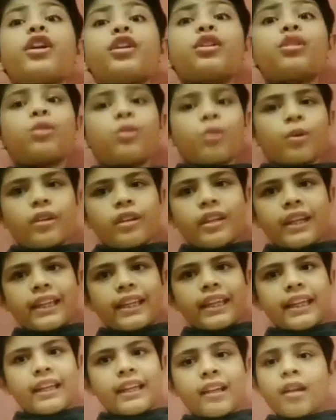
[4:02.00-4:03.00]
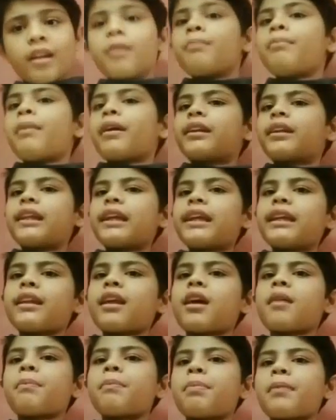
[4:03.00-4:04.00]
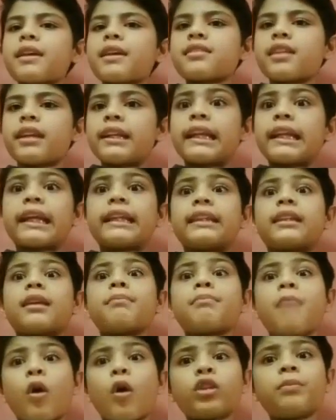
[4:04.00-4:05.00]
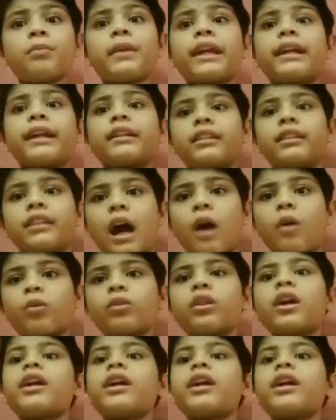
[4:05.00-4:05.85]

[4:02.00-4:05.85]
To decay, bacteria present in the mouth break down